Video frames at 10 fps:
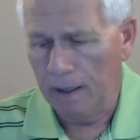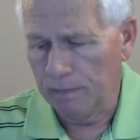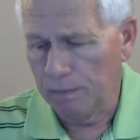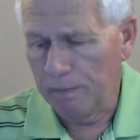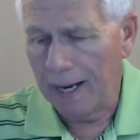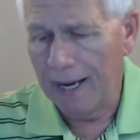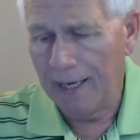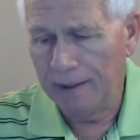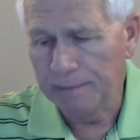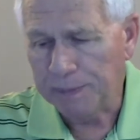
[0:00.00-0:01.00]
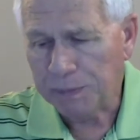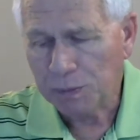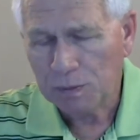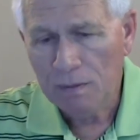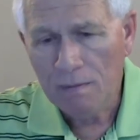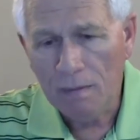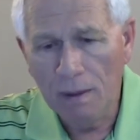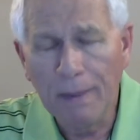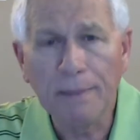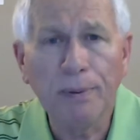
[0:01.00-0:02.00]
my
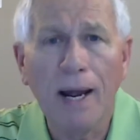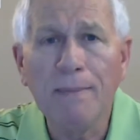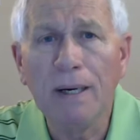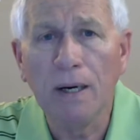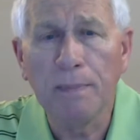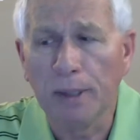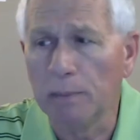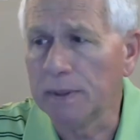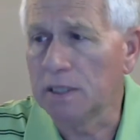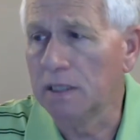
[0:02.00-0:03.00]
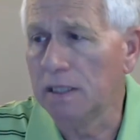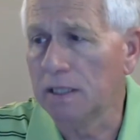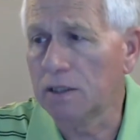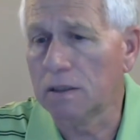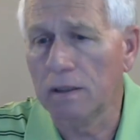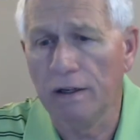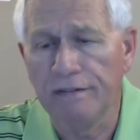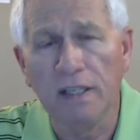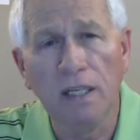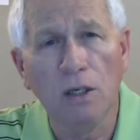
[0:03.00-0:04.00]
primary purpose in this
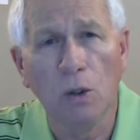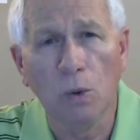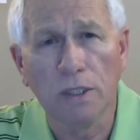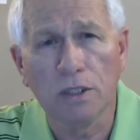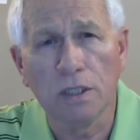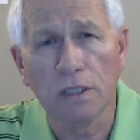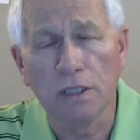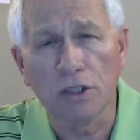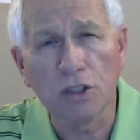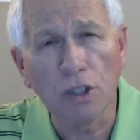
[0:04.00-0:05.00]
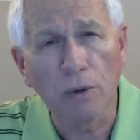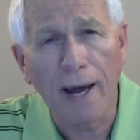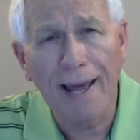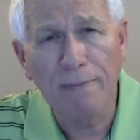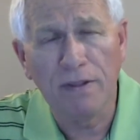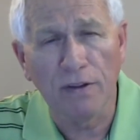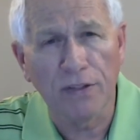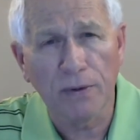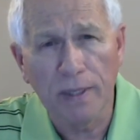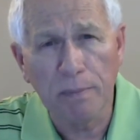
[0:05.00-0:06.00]
video was to describe the
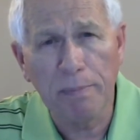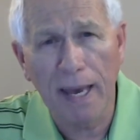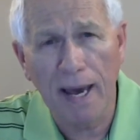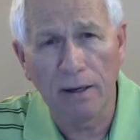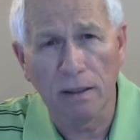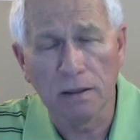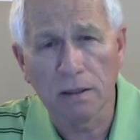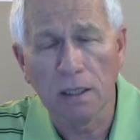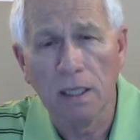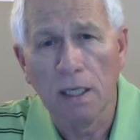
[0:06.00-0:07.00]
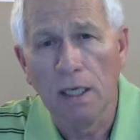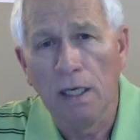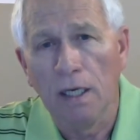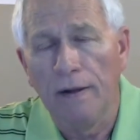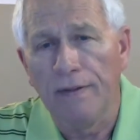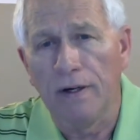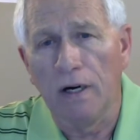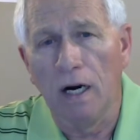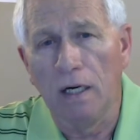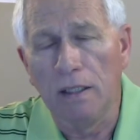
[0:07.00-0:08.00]
3 patterns. There
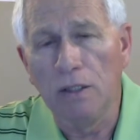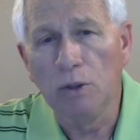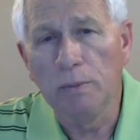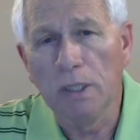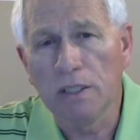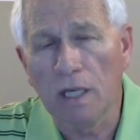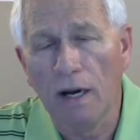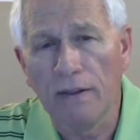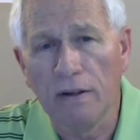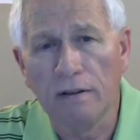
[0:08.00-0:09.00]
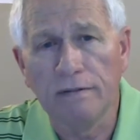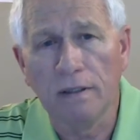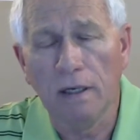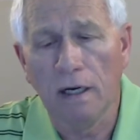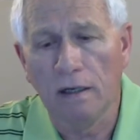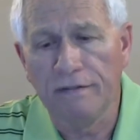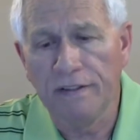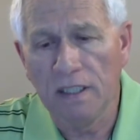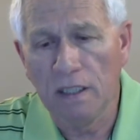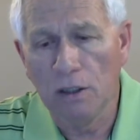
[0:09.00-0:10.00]
are numerous other
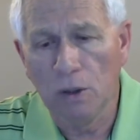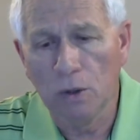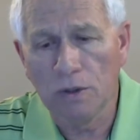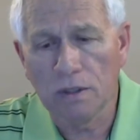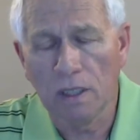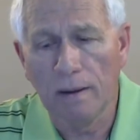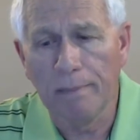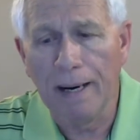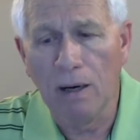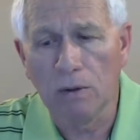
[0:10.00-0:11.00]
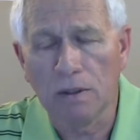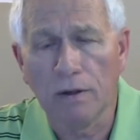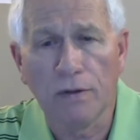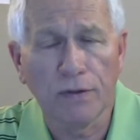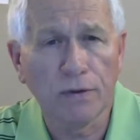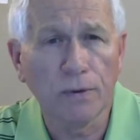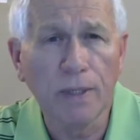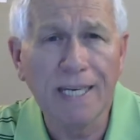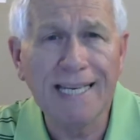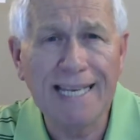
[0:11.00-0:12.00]
videos about
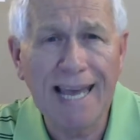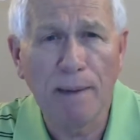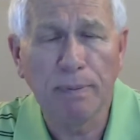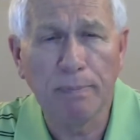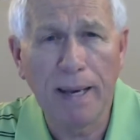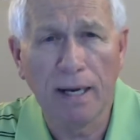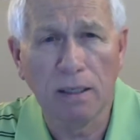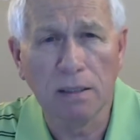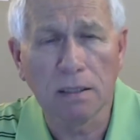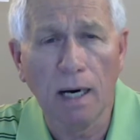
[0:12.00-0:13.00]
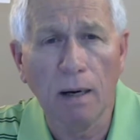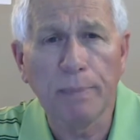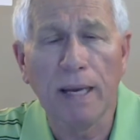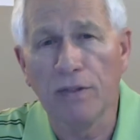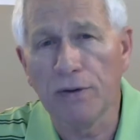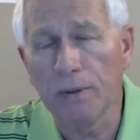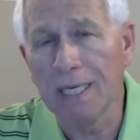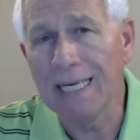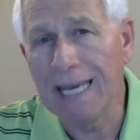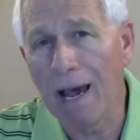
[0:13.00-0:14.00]
3 gap patterns up and
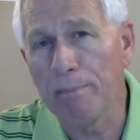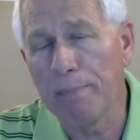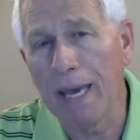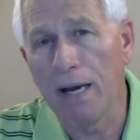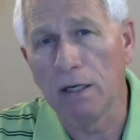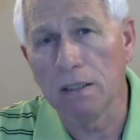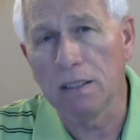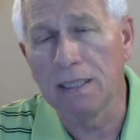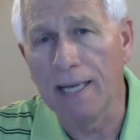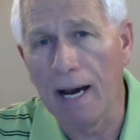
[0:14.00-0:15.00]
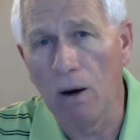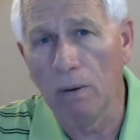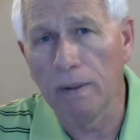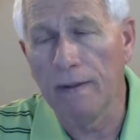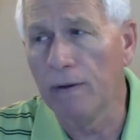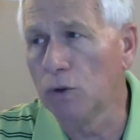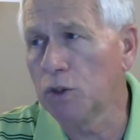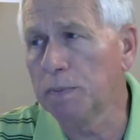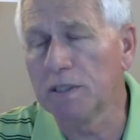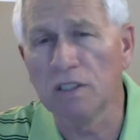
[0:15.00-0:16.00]
3 gap patterns down, and those
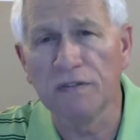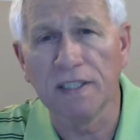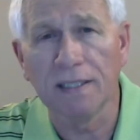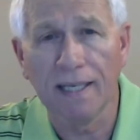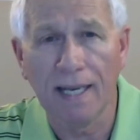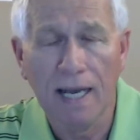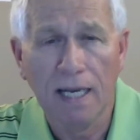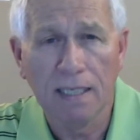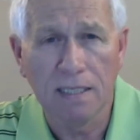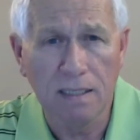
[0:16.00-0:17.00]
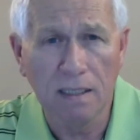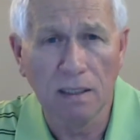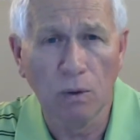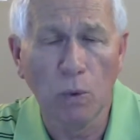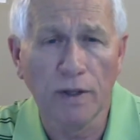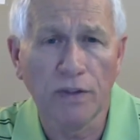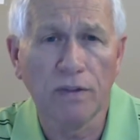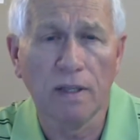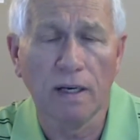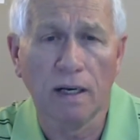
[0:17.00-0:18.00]
specifically deal with
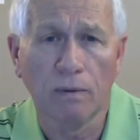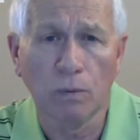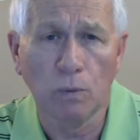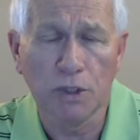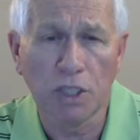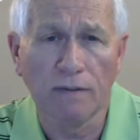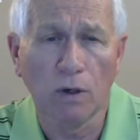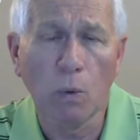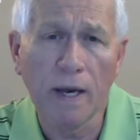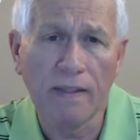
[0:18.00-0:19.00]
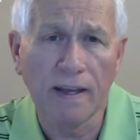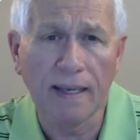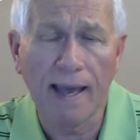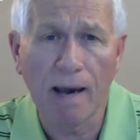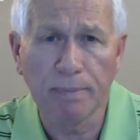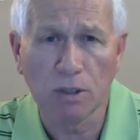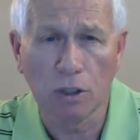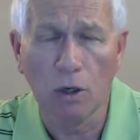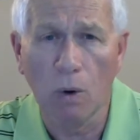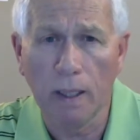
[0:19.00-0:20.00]
whichever way the gap is
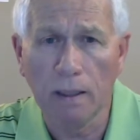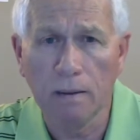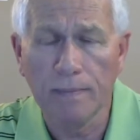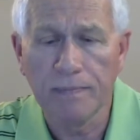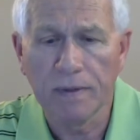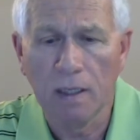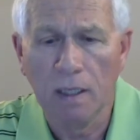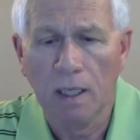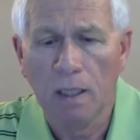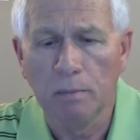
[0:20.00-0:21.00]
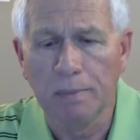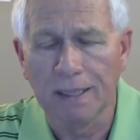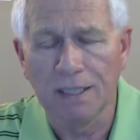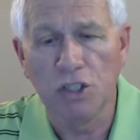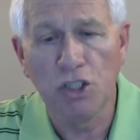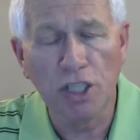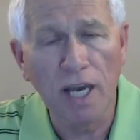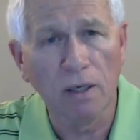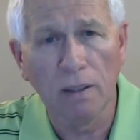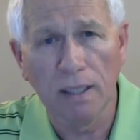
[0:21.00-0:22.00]
going. But
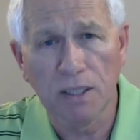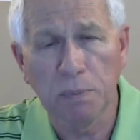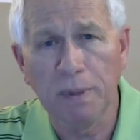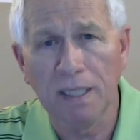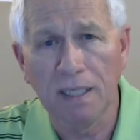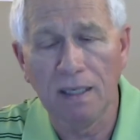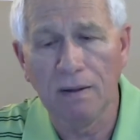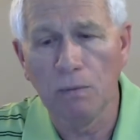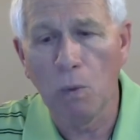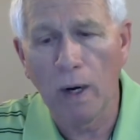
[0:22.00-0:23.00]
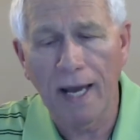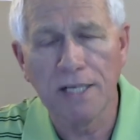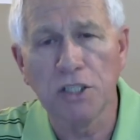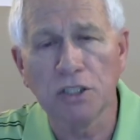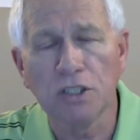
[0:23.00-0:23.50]
generally speaking, what I just